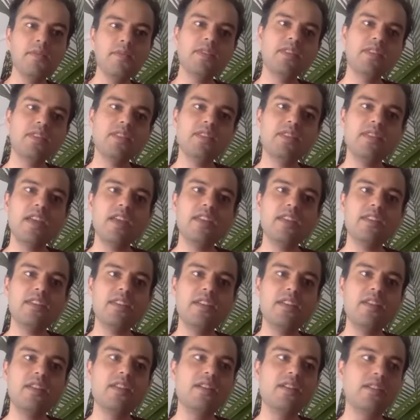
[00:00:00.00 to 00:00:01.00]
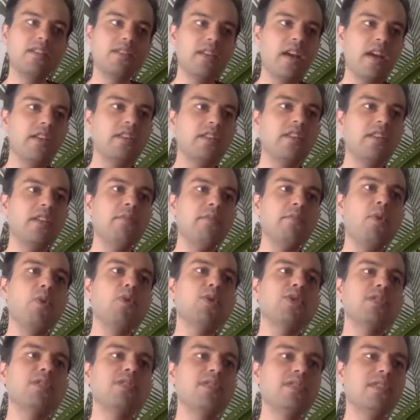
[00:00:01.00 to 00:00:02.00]
that the
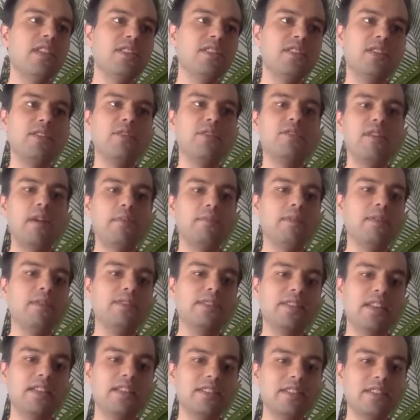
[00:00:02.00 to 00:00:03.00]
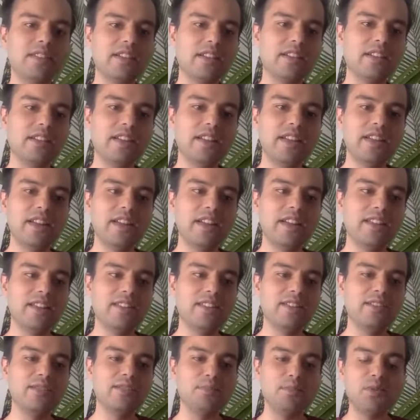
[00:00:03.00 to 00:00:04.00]
emotions that they're representing,
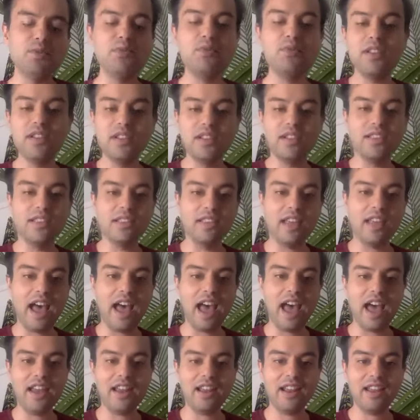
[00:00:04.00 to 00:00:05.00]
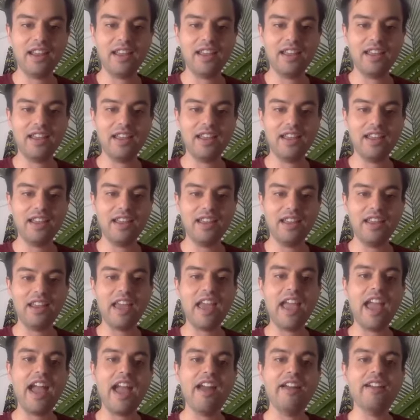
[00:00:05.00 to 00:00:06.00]
there's beauty in that
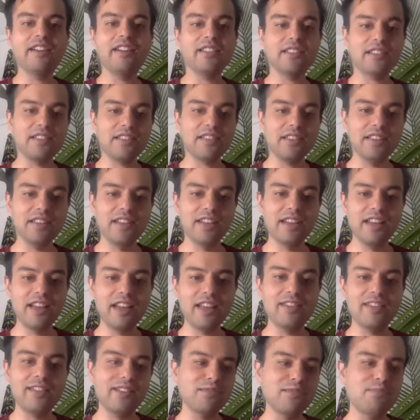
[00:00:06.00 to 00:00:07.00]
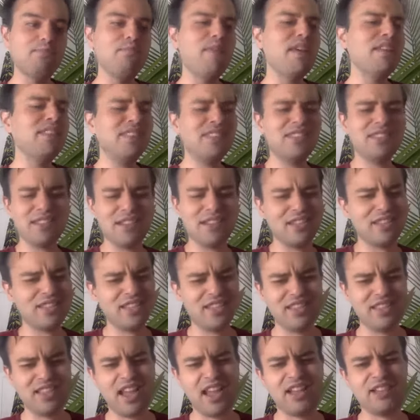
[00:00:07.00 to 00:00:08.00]
inherently, and there's
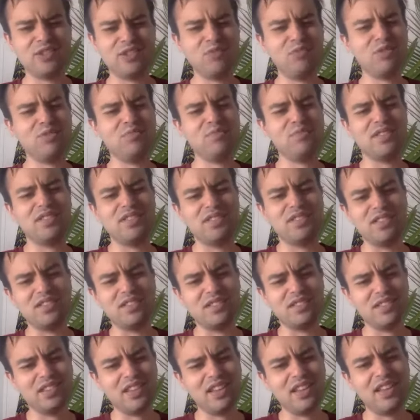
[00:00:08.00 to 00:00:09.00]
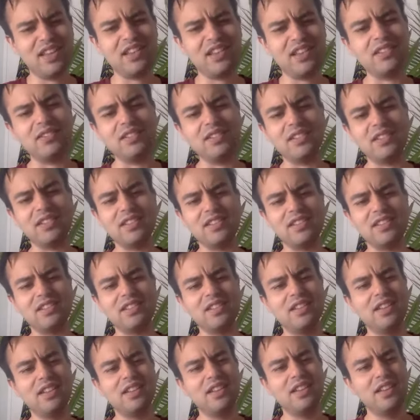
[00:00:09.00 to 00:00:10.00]
messiness in that, so much messiness and anger
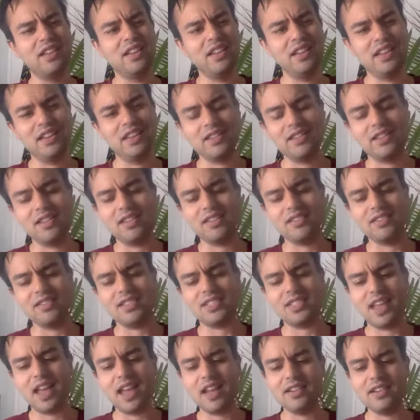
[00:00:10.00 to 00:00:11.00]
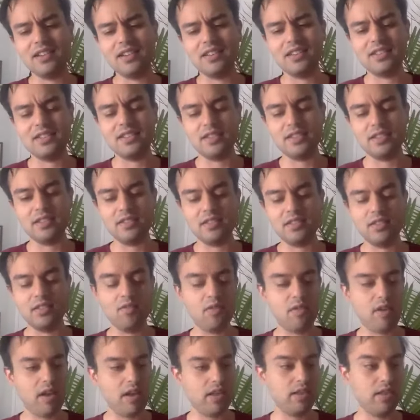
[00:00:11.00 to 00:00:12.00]
and sadness. And you
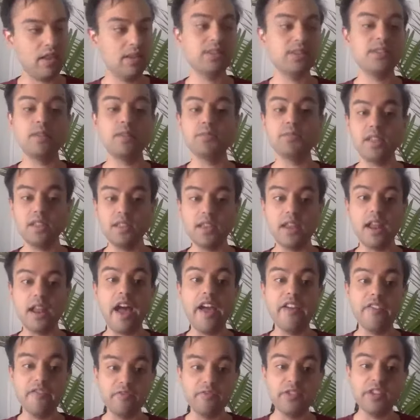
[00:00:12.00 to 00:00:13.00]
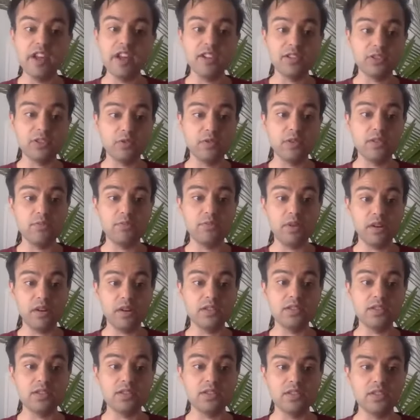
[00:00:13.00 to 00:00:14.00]
know, that's something that I've dealt with
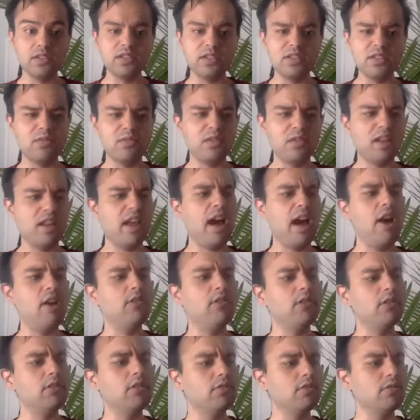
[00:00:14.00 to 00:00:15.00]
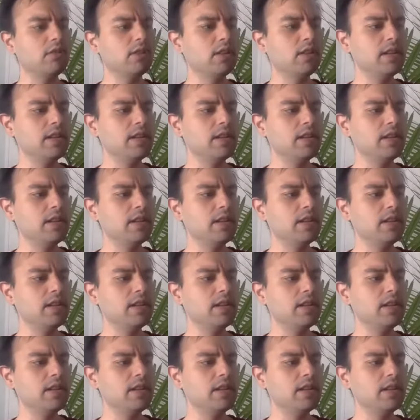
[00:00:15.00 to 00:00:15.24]
personally too. Like, how do you,